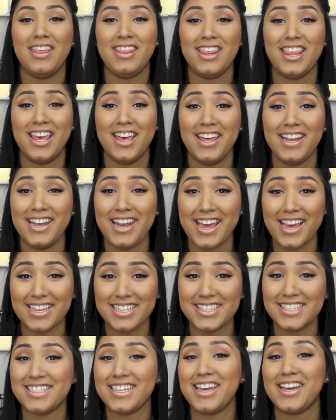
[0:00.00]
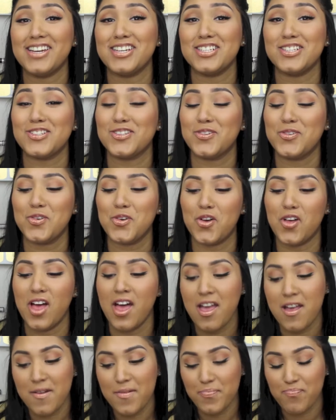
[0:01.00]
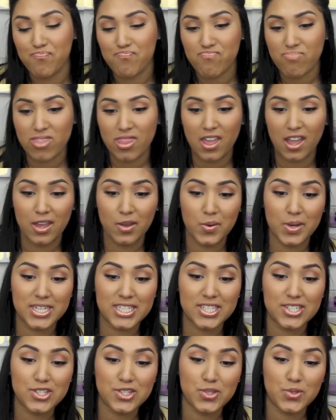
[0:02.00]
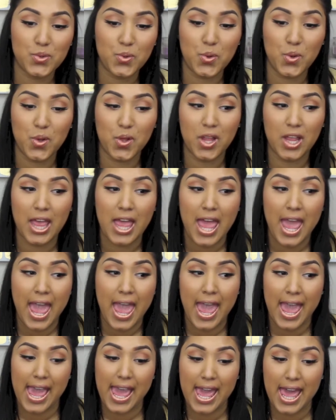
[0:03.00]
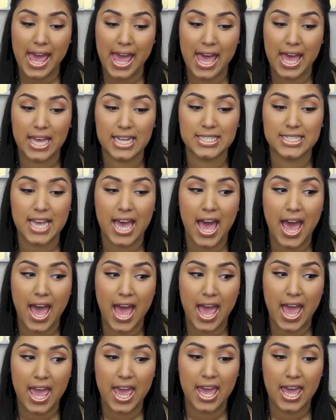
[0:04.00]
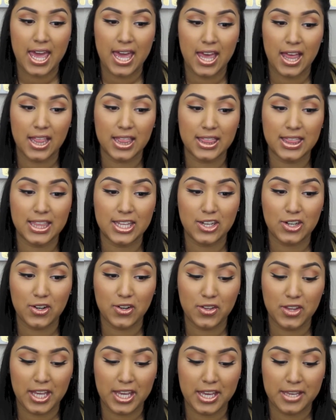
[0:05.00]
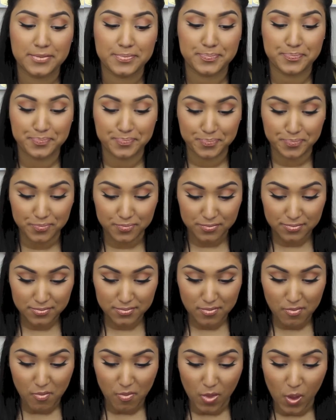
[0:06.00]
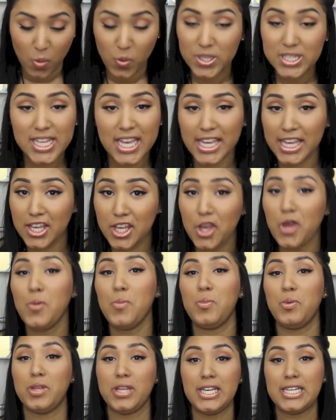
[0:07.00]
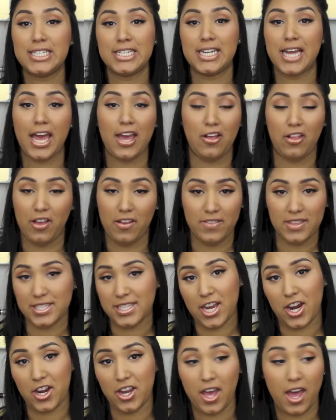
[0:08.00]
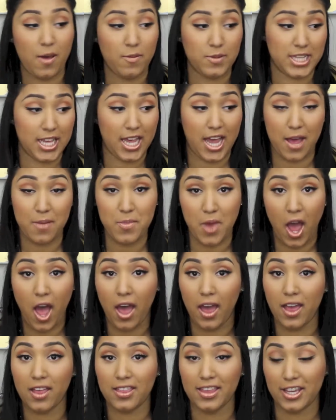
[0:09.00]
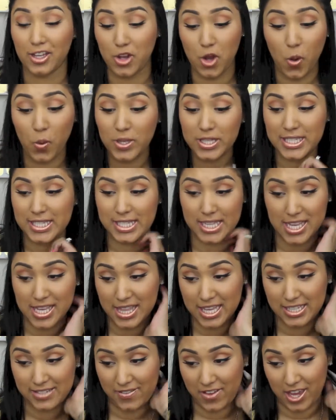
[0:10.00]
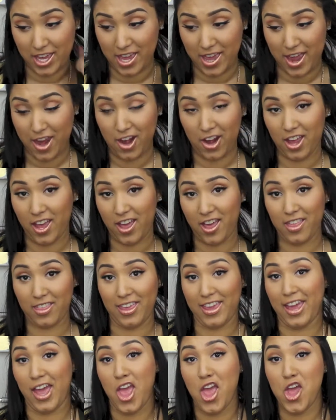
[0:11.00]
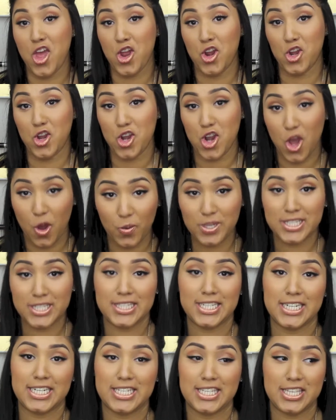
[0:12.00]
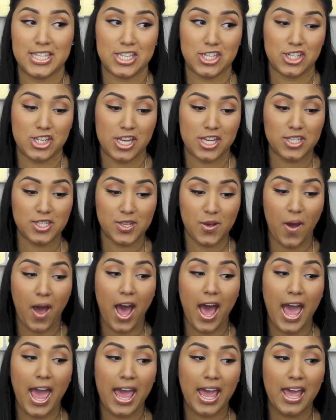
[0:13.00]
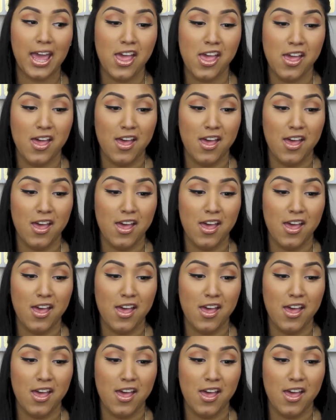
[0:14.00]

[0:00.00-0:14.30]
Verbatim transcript: the next day at school, I went to school and I literally was like in complete denial of this haircut. I was like, I'm not. Like, no one's seeing this fucking haircut. Like, no one is gonna see this shit. So I